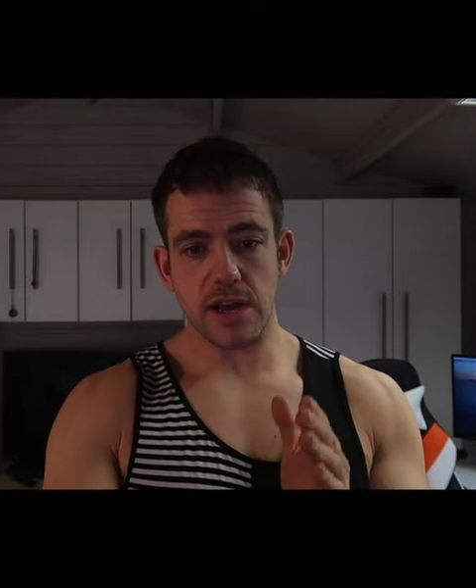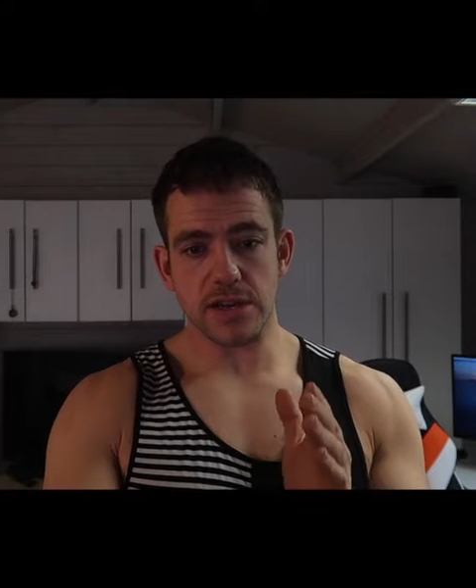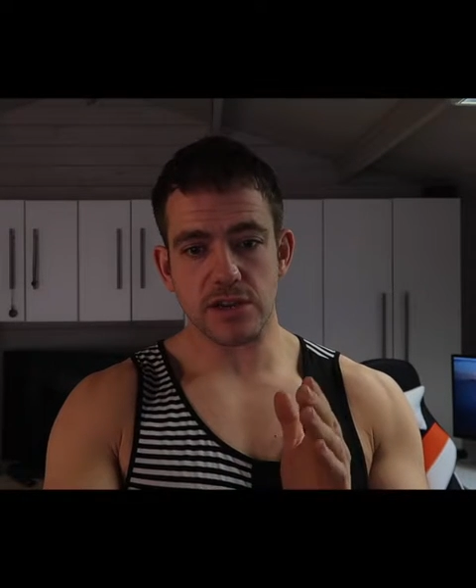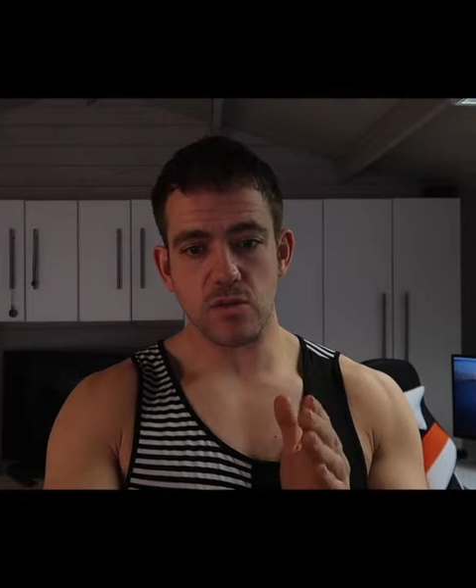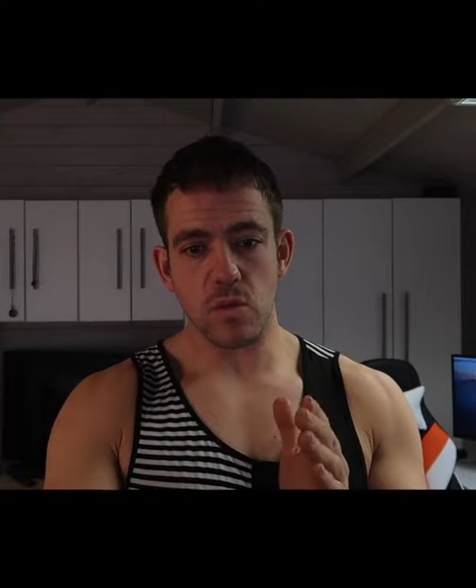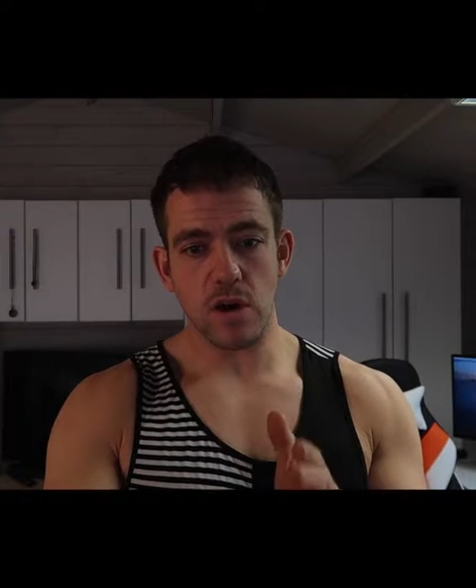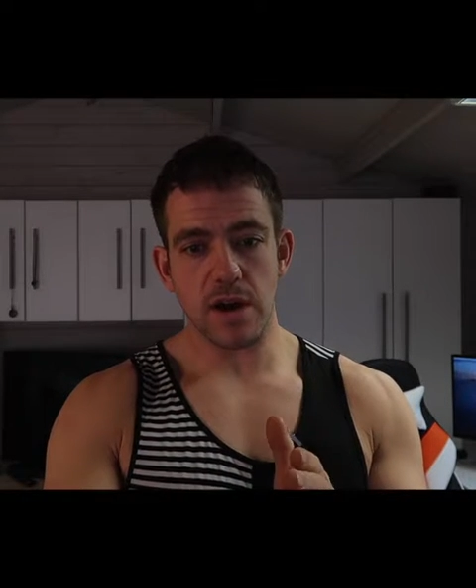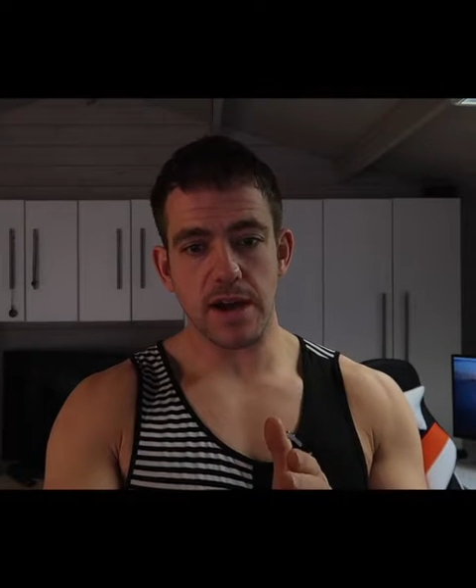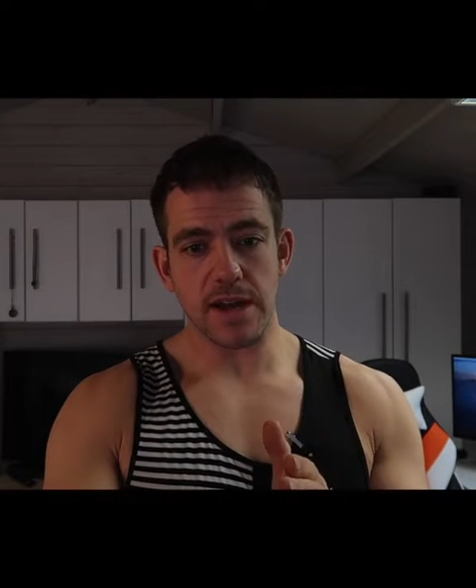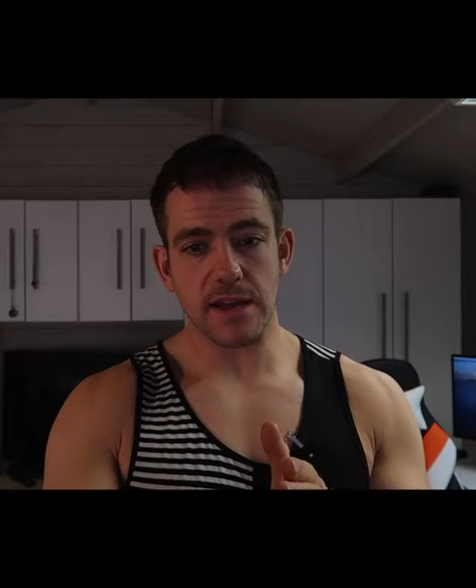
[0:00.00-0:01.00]
as to
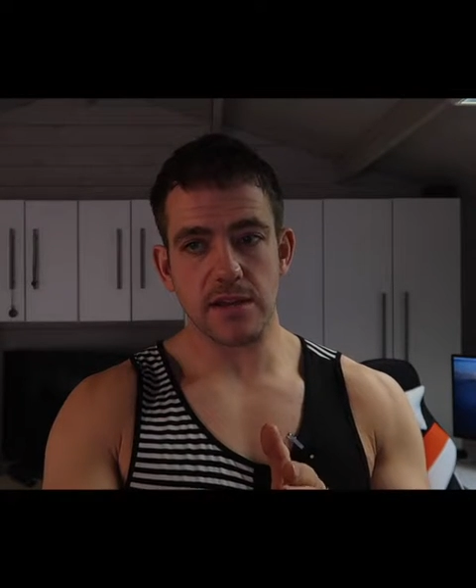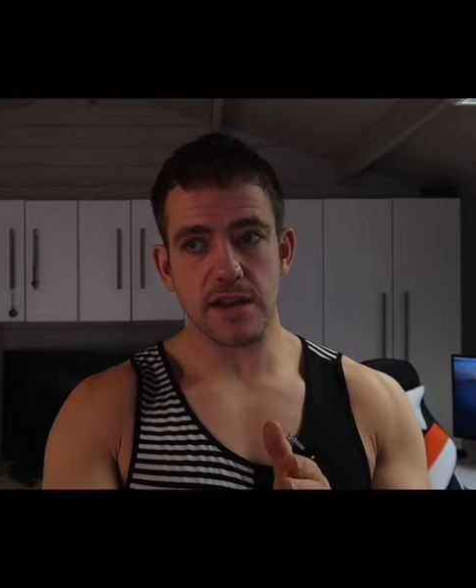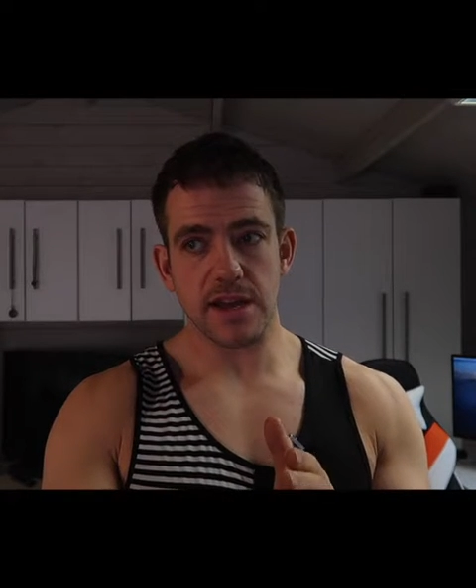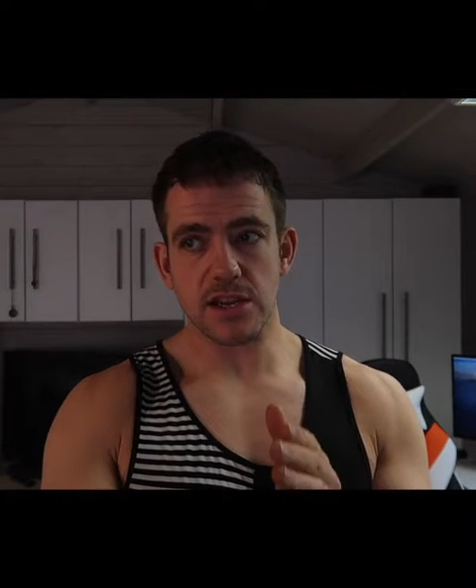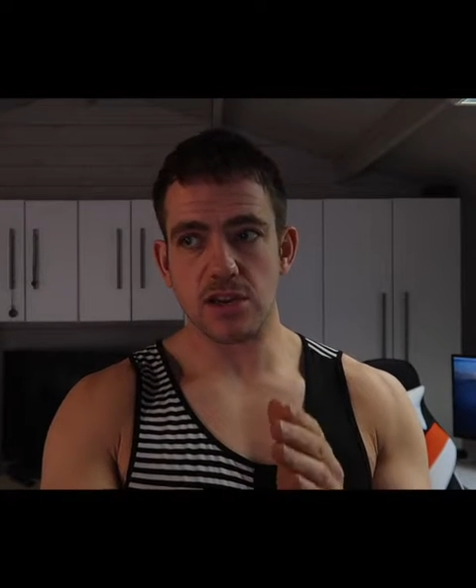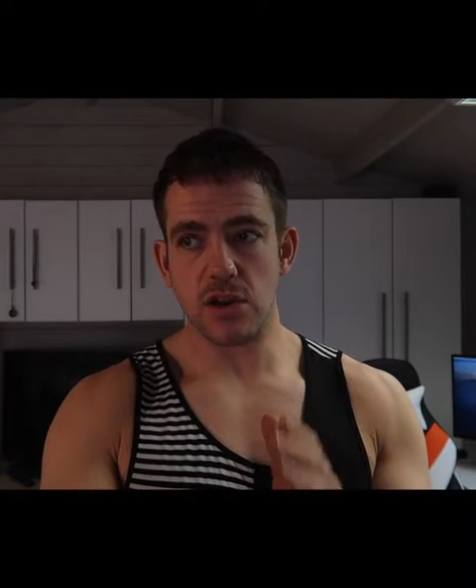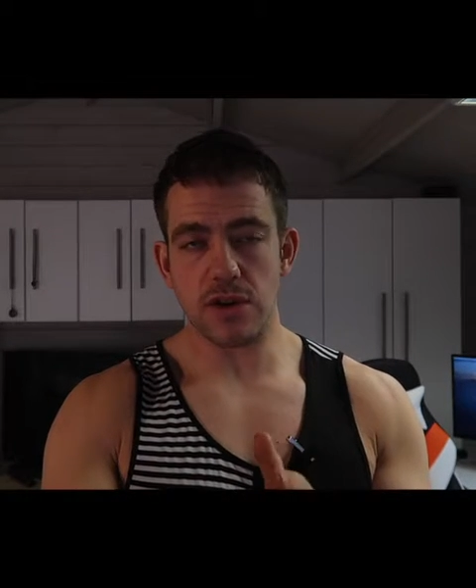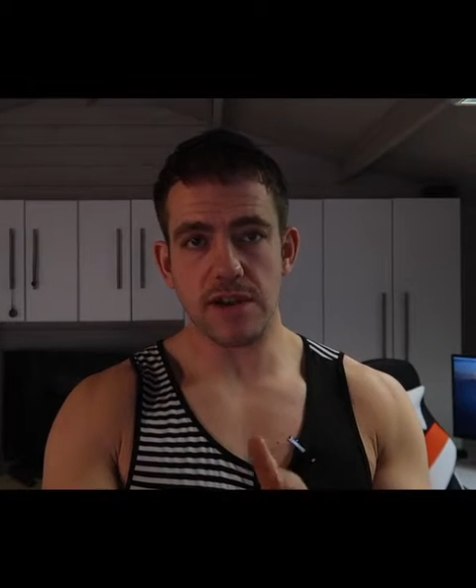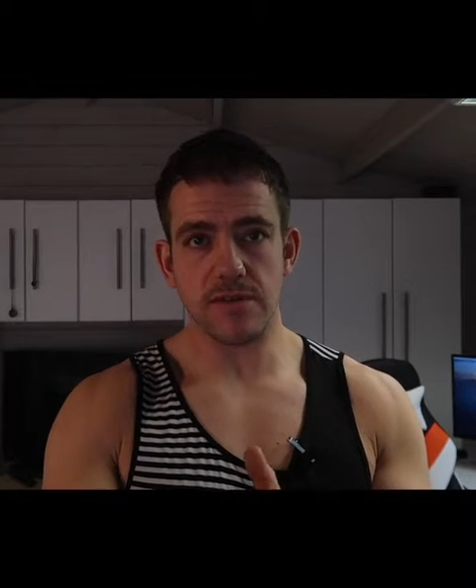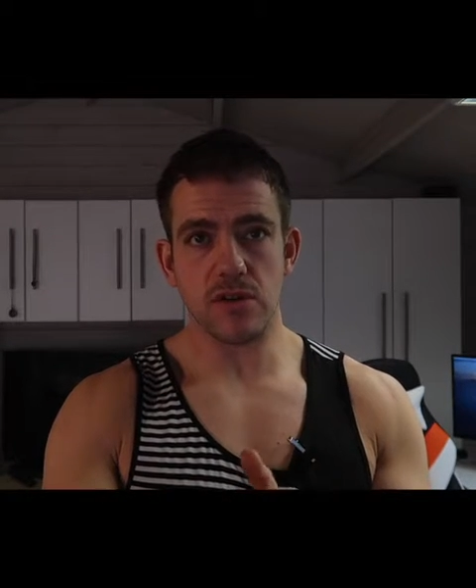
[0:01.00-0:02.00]
why it's so
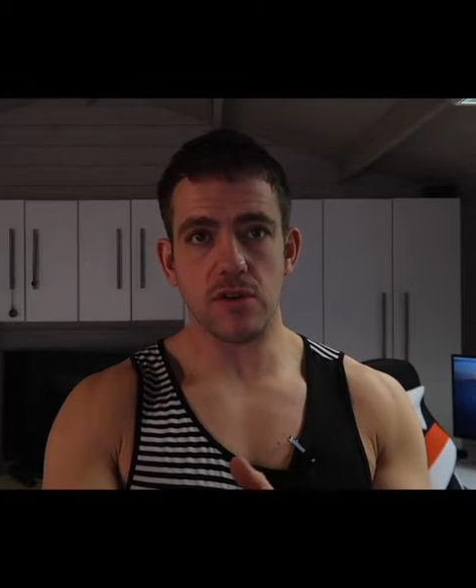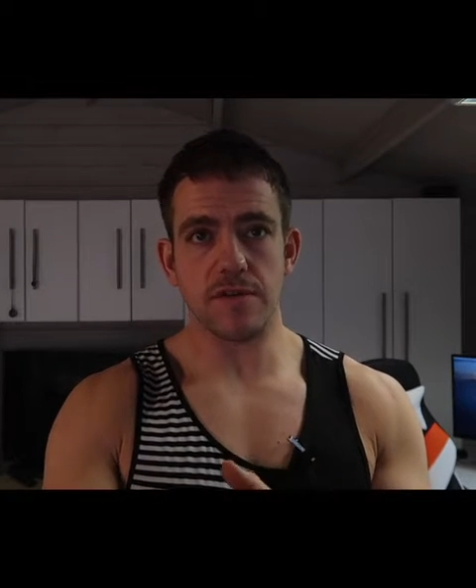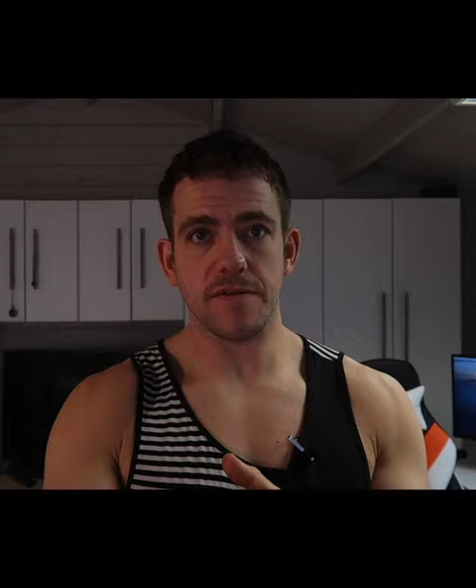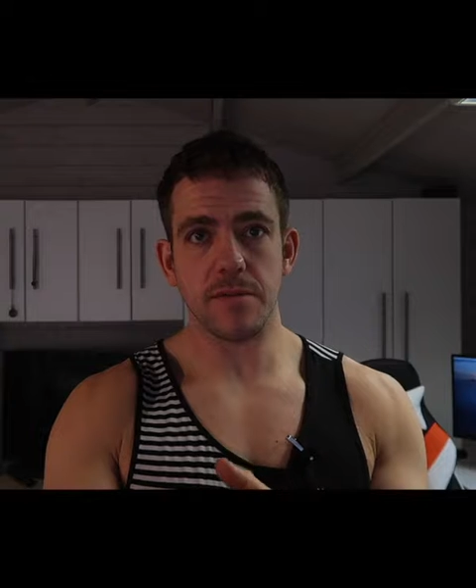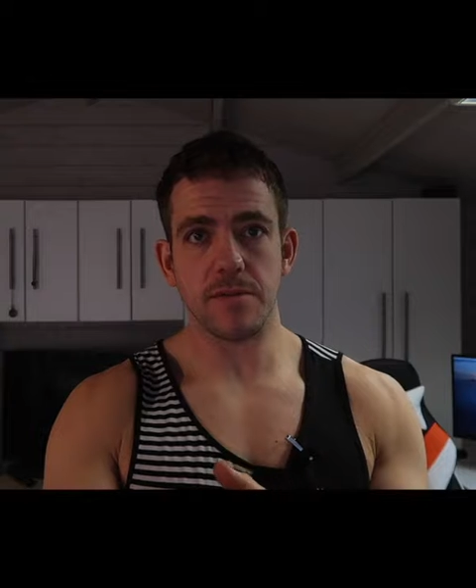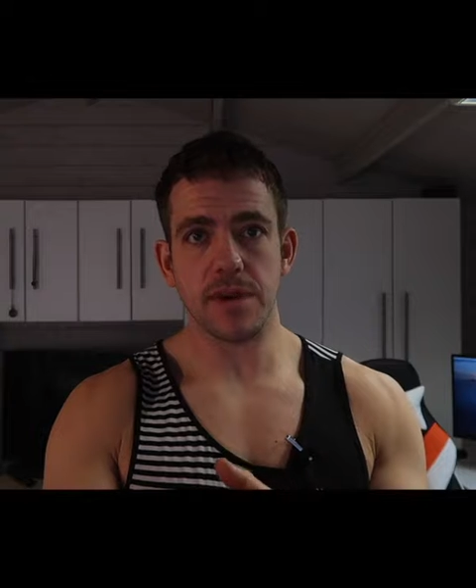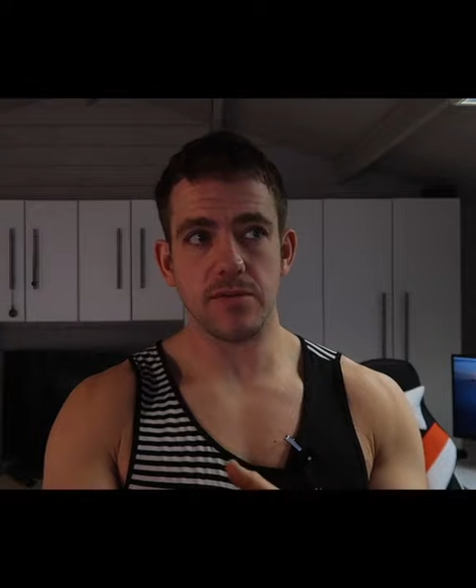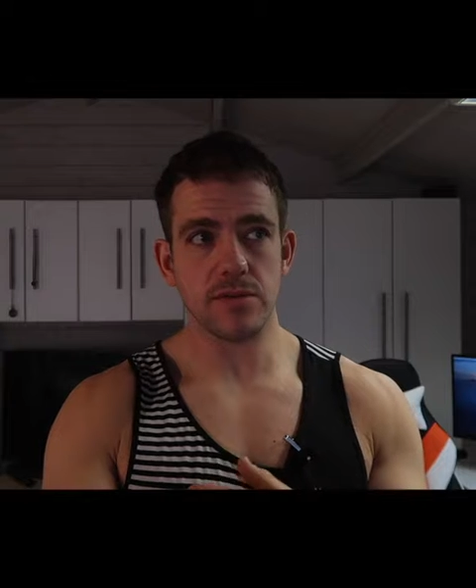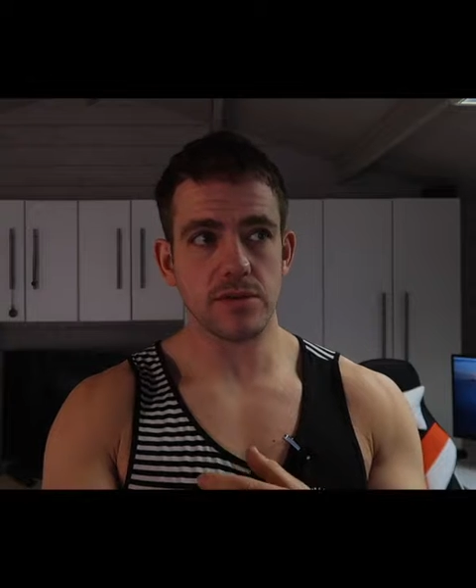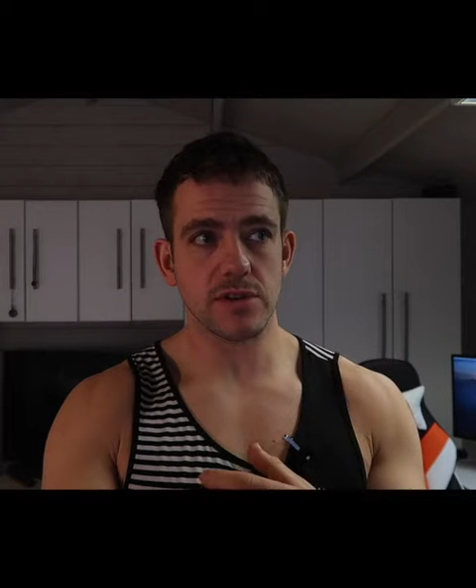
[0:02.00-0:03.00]
difficult for
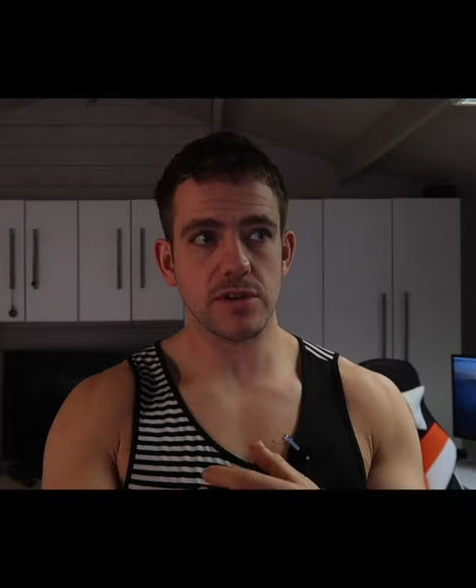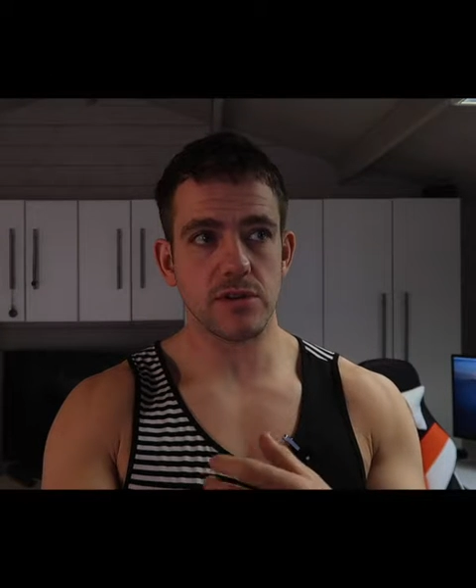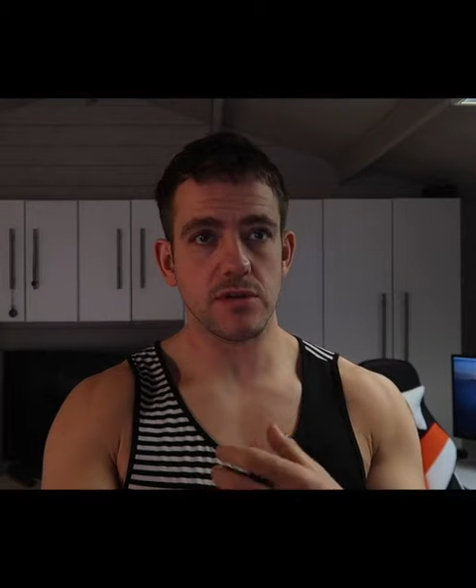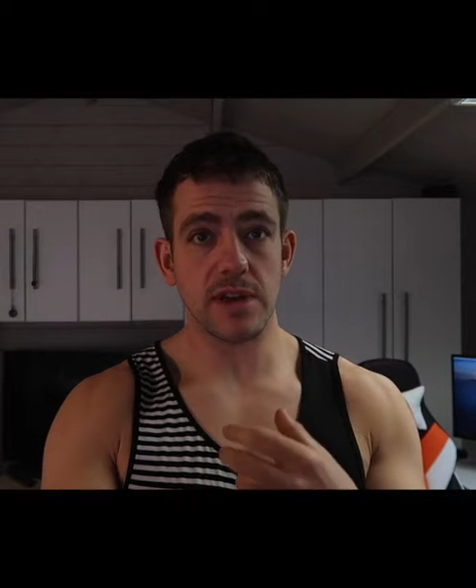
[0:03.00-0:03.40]
people to